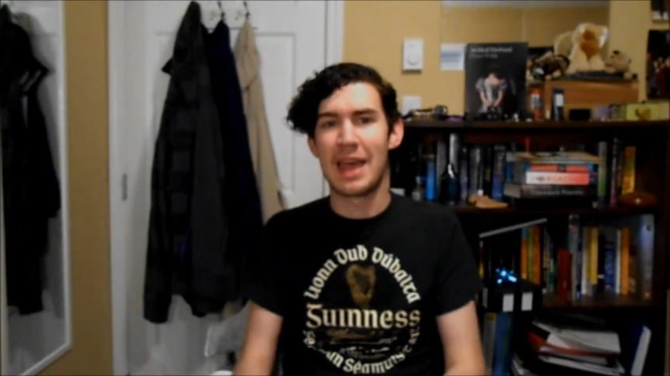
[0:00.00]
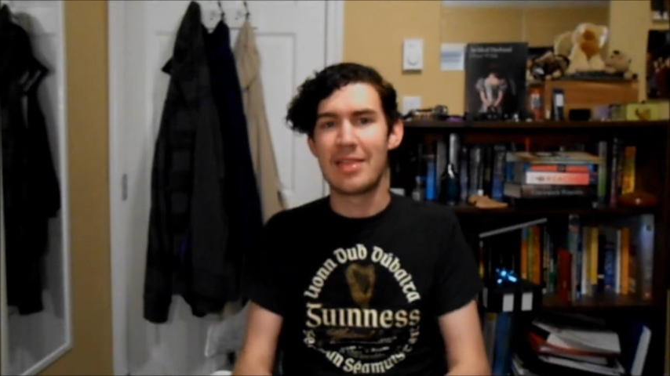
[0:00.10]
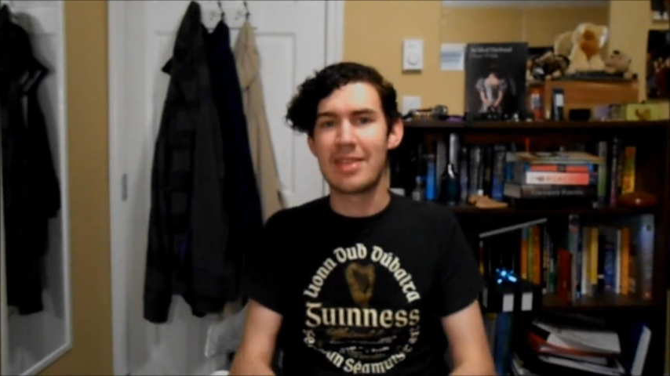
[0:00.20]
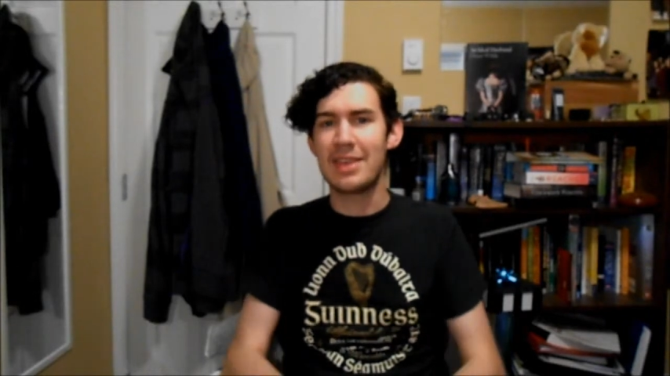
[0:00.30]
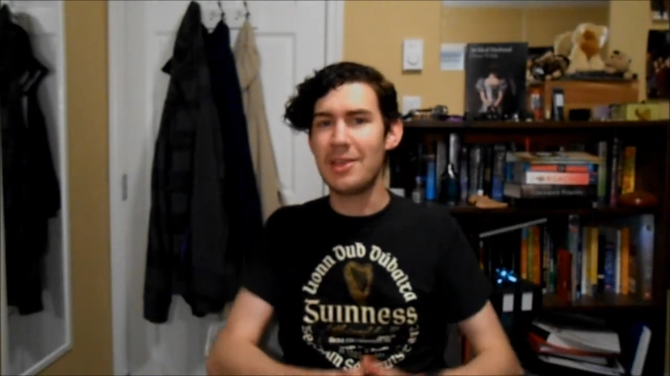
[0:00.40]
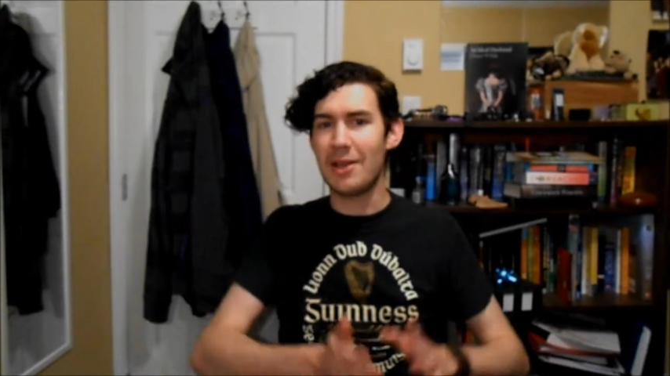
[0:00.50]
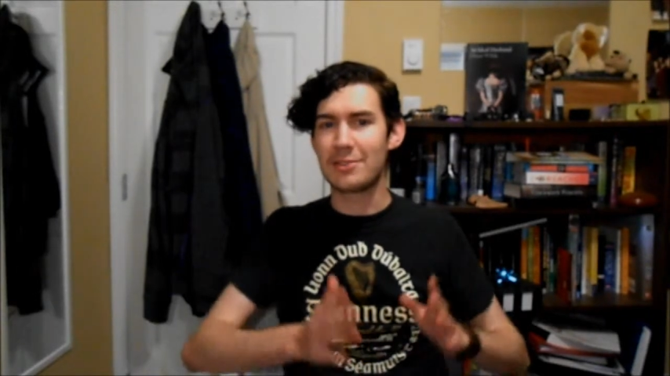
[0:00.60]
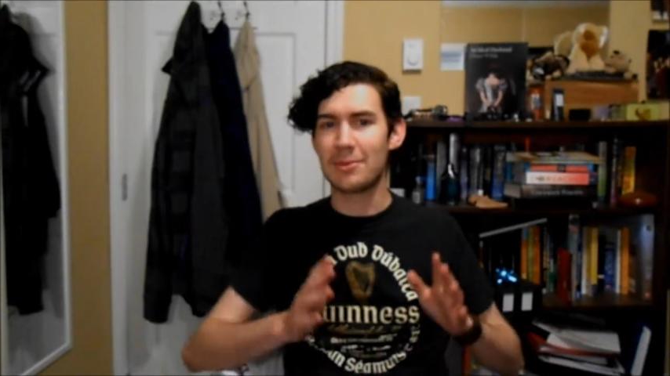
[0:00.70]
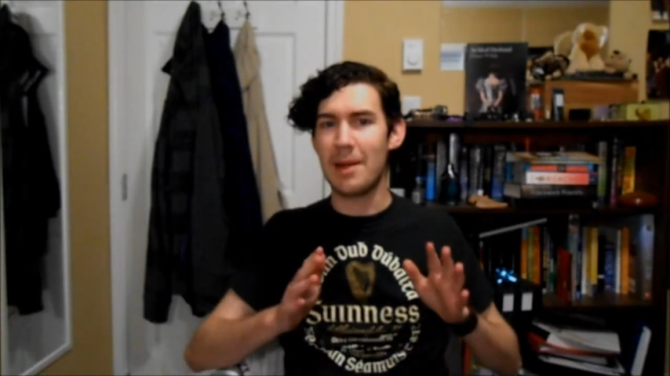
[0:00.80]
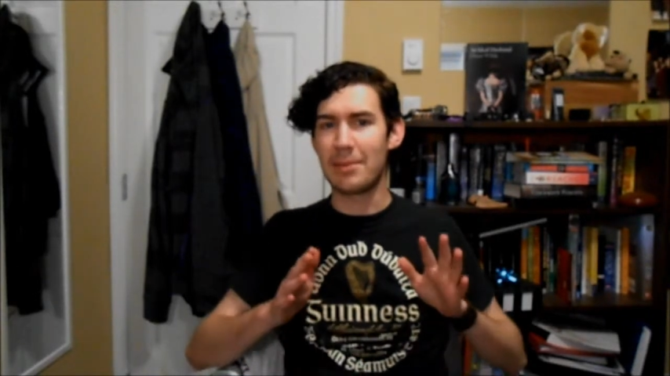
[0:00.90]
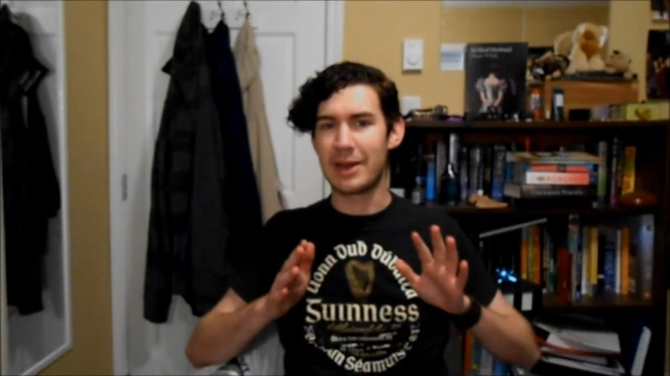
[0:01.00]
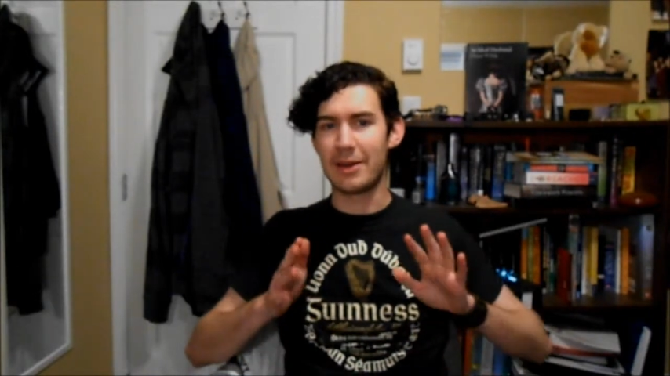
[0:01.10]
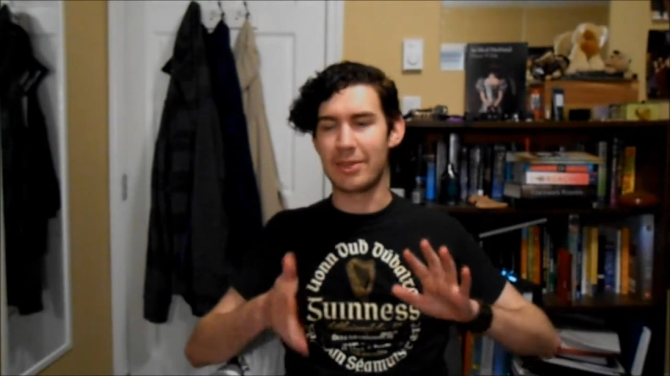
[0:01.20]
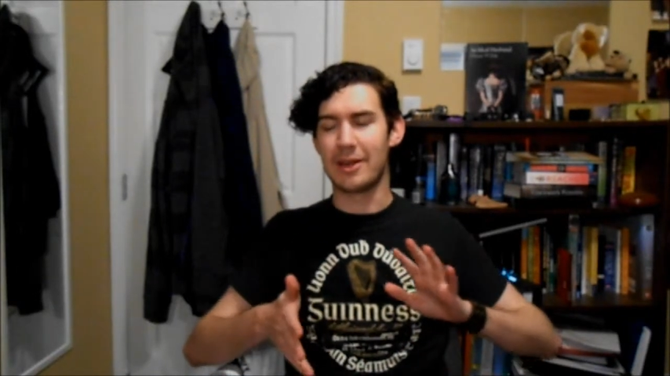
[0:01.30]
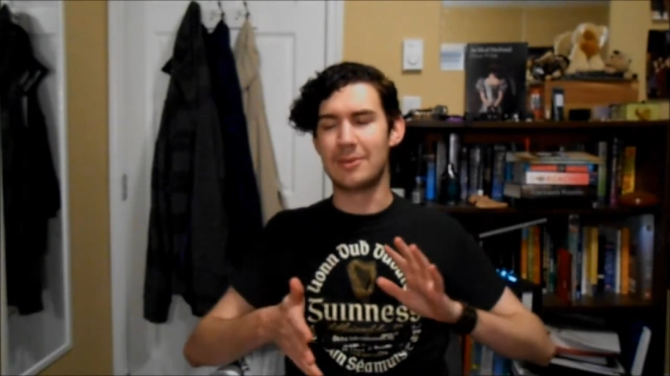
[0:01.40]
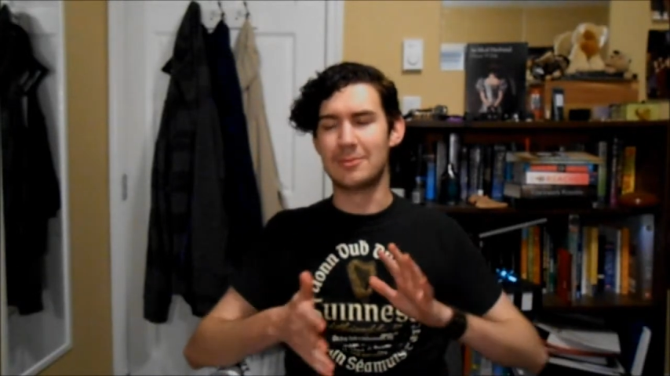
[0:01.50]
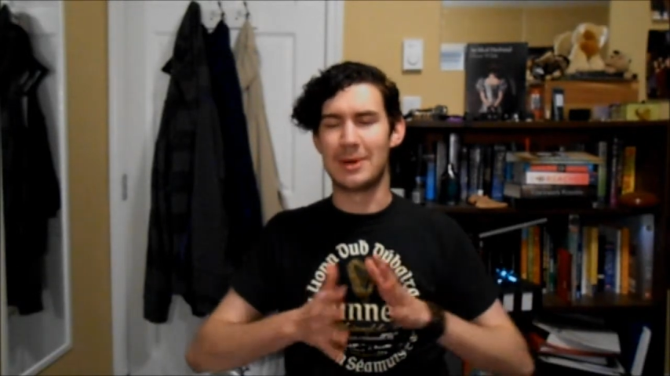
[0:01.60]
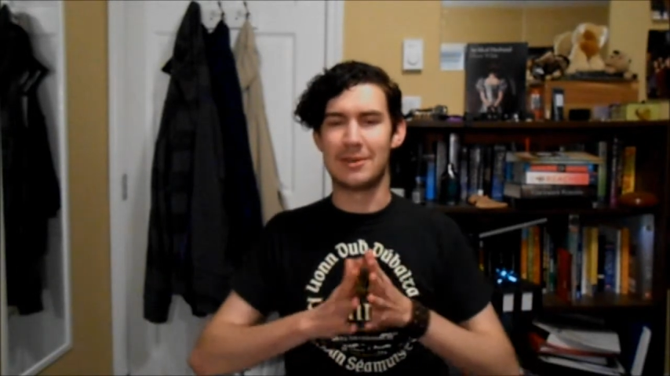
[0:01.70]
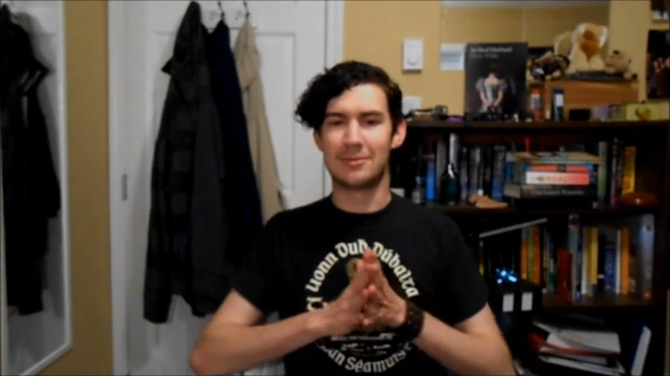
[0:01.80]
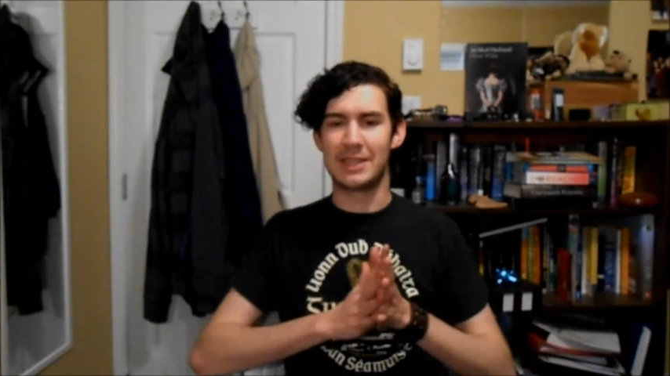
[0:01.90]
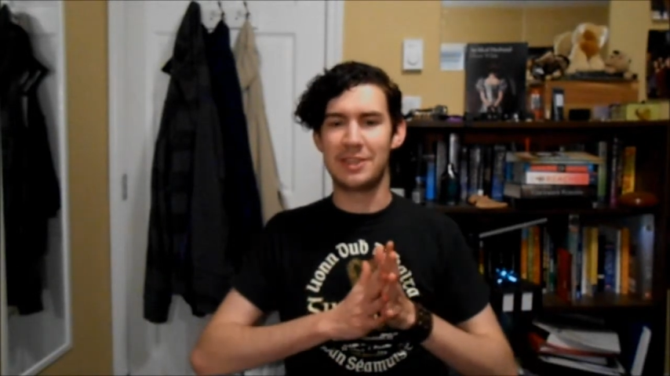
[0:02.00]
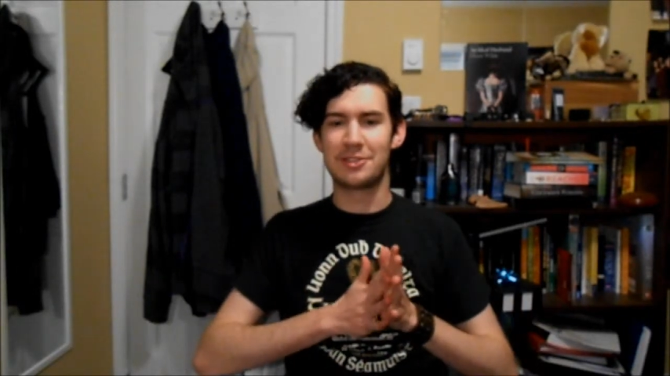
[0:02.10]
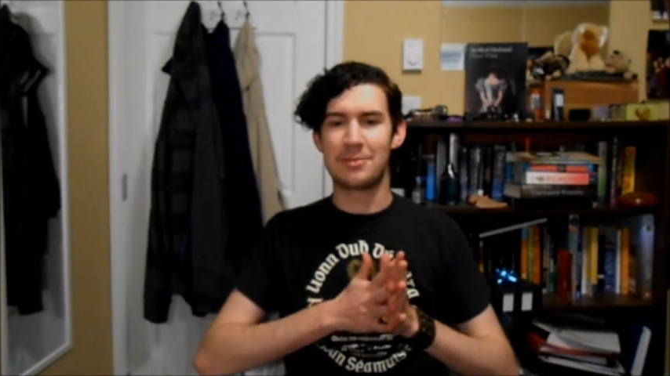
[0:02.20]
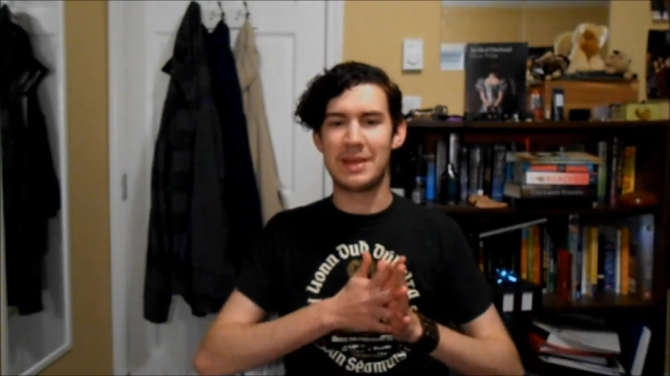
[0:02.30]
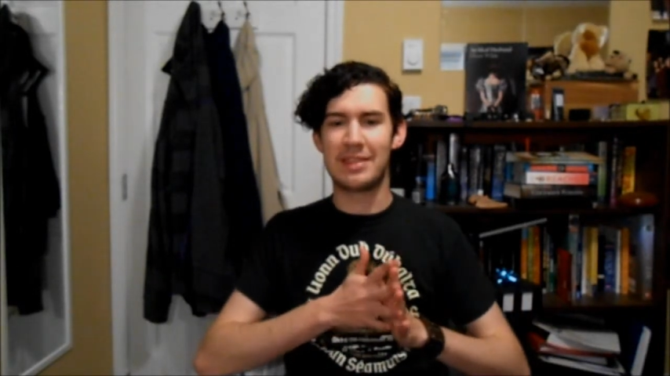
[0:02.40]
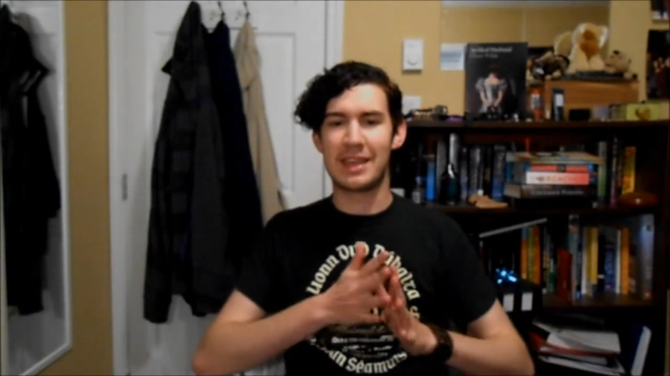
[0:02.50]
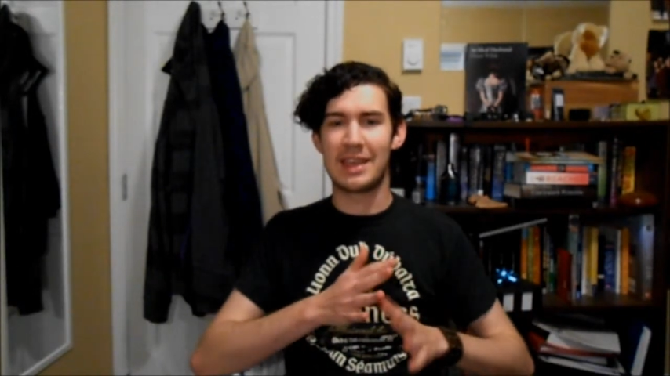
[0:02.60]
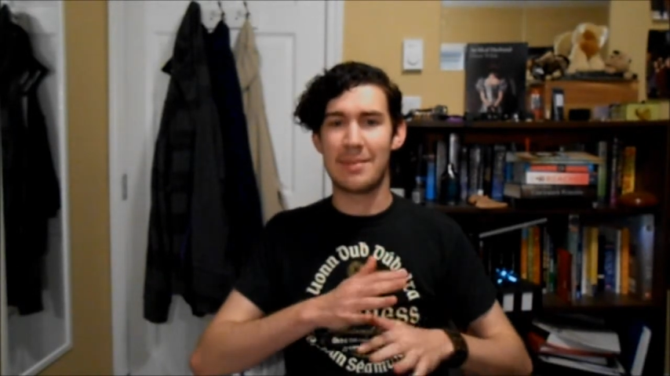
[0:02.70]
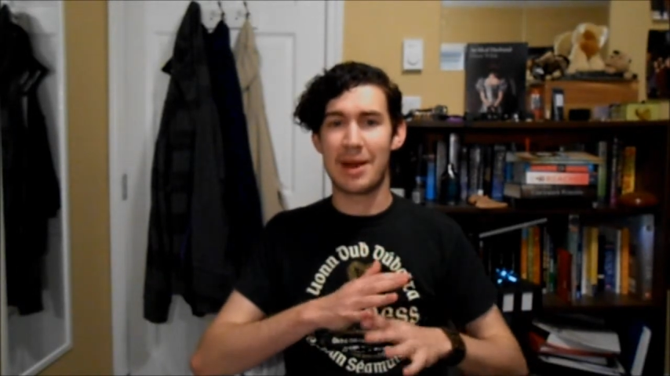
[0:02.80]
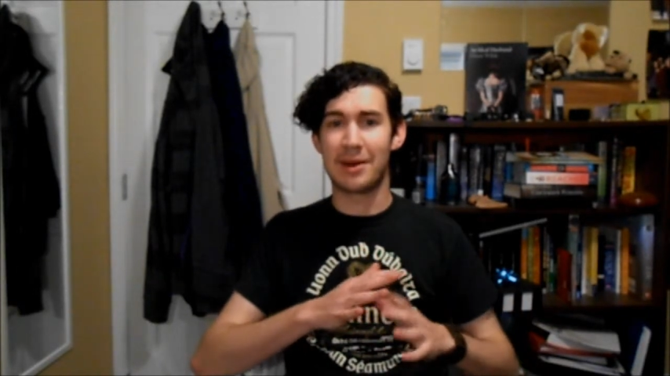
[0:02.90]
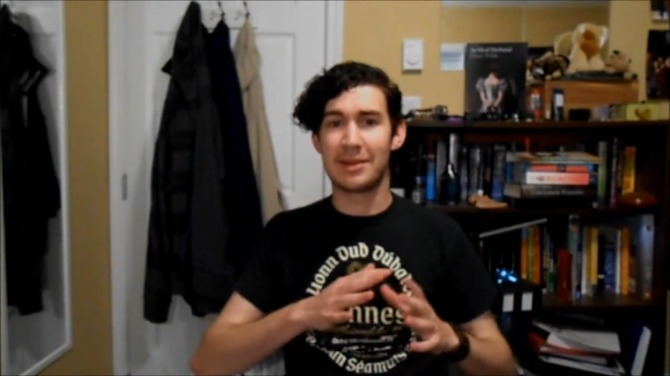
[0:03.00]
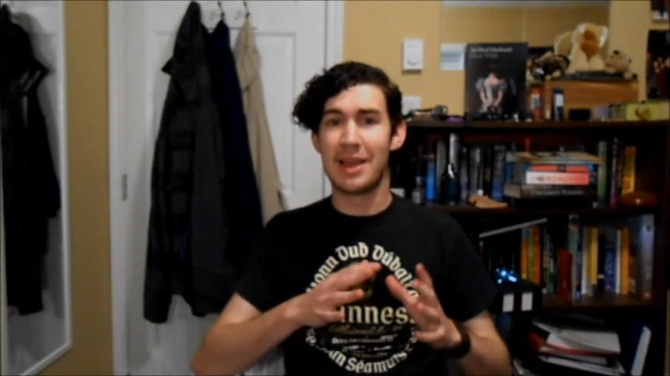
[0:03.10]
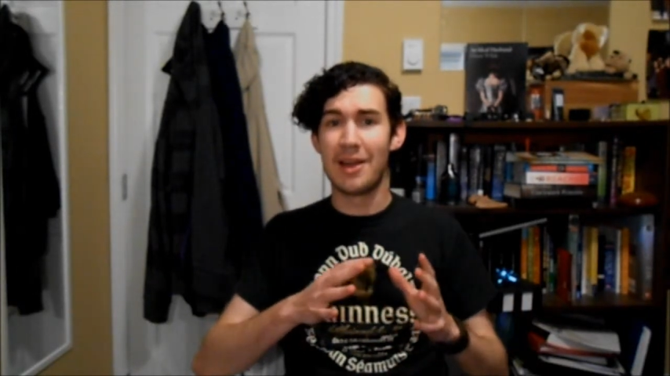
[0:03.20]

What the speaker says: The thing you have to remember here though, well, really you should be thinking about it